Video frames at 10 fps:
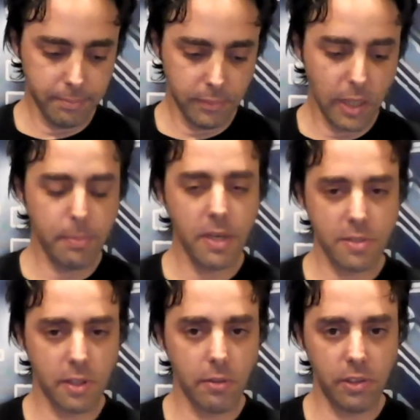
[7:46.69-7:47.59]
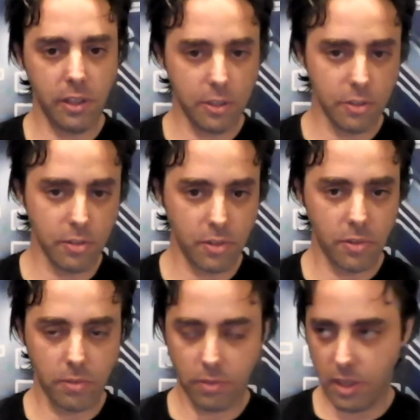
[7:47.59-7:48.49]
API security issues.
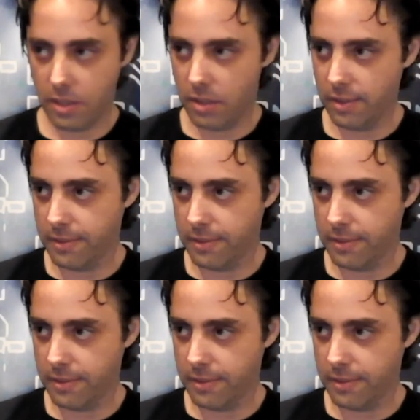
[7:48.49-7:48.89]
Okay,